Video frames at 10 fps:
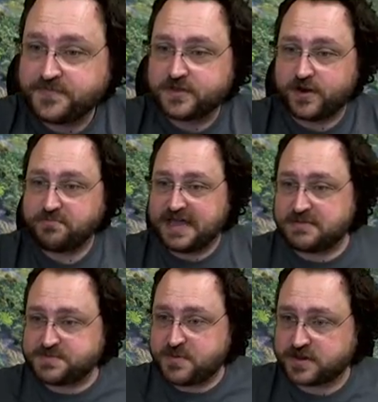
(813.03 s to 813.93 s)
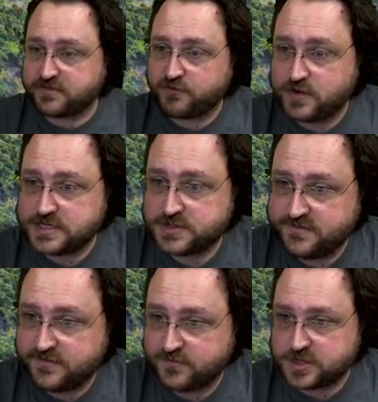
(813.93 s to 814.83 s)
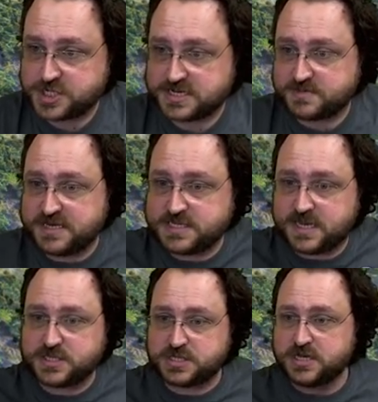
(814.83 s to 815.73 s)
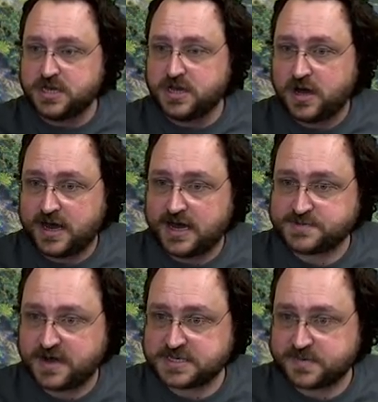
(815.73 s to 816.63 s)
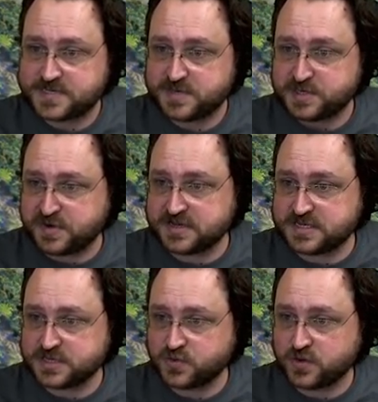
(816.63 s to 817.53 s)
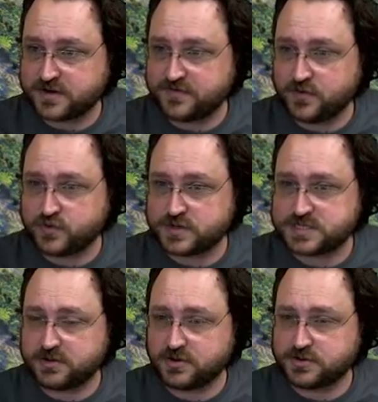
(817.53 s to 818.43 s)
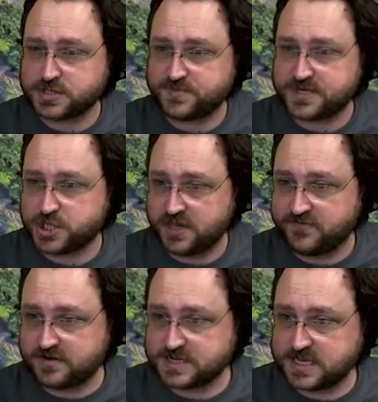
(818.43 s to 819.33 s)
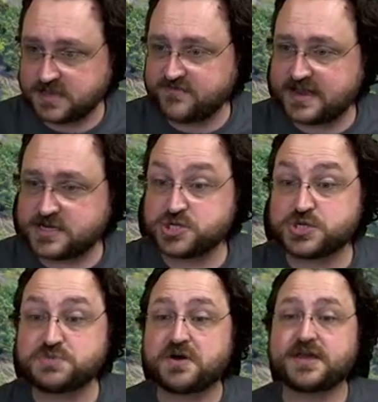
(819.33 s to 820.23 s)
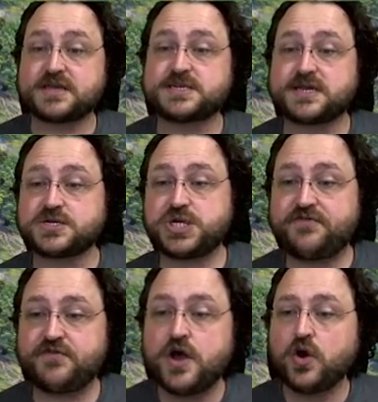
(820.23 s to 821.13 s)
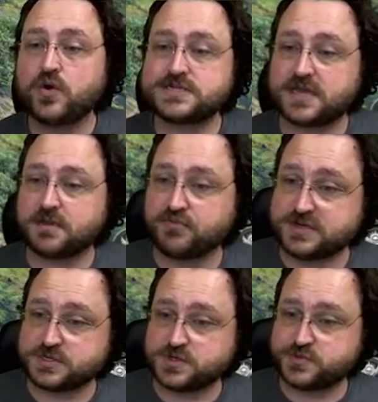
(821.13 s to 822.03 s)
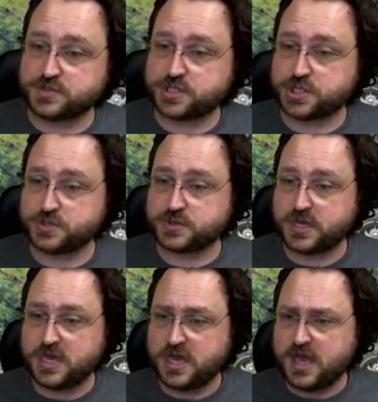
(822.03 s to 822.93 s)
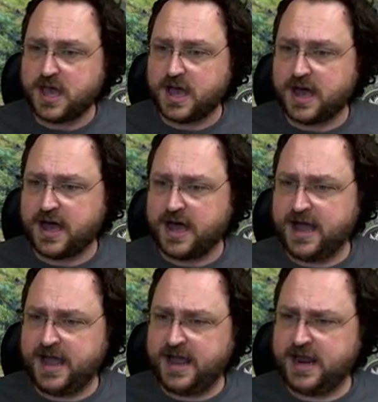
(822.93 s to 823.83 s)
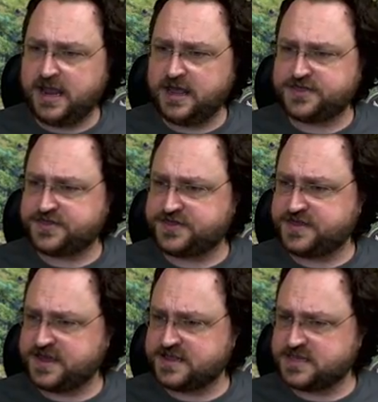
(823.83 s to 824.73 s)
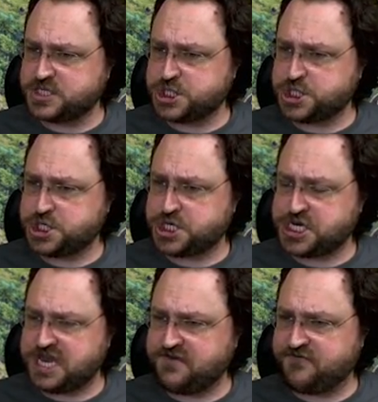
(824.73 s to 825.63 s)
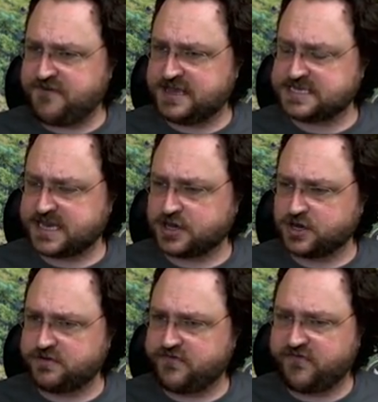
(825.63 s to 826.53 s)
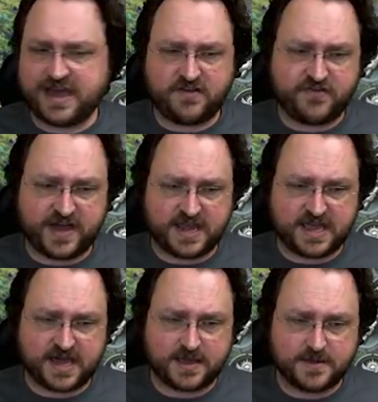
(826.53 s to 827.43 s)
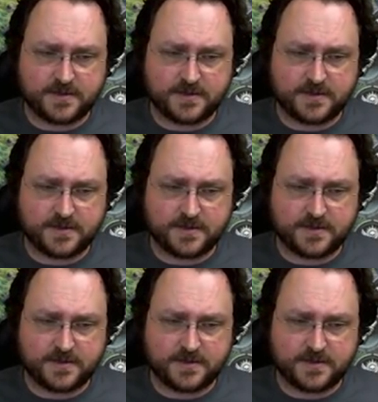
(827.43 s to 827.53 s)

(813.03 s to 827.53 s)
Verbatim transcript: Great plan must be brought to, to fruition. As many skinks as possible must be spawned to set to work if the old one's sacred goals would be achieved. There are distinct advantages to spawning a skink chief or skink priest. Which will you choose? I think the chief is like a good fighty-fighty guy.